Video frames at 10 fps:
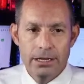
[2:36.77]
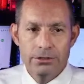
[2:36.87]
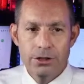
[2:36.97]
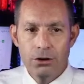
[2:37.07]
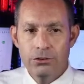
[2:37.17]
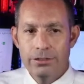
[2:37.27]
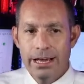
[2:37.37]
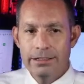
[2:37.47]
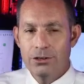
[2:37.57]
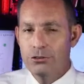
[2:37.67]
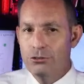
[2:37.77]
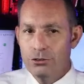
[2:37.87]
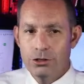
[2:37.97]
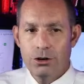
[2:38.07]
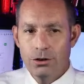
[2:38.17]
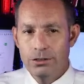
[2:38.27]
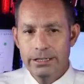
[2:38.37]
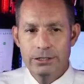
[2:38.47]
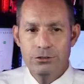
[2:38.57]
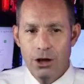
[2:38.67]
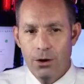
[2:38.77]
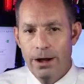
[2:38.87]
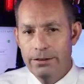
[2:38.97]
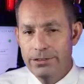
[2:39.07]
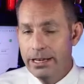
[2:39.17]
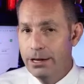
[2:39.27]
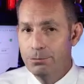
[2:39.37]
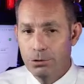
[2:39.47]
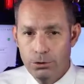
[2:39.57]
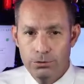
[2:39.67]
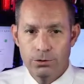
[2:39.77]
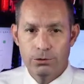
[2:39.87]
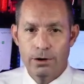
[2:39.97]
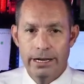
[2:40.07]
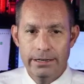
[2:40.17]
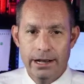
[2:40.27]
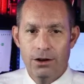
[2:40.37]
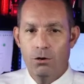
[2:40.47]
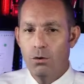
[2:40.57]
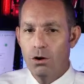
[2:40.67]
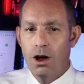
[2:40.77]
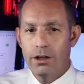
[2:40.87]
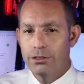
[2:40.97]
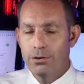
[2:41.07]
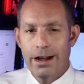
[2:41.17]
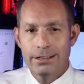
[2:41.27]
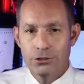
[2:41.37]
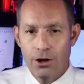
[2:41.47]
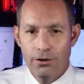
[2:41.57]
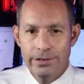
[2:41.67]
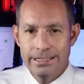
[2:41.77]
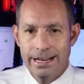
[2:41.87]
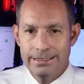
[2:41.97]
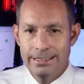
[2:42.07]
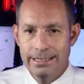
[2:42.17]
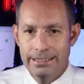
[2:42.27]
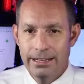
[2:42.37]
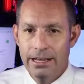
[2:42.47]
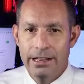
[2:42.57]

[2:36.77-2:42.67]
Notes that there's currently no FDA approval right now or authorized COVID-19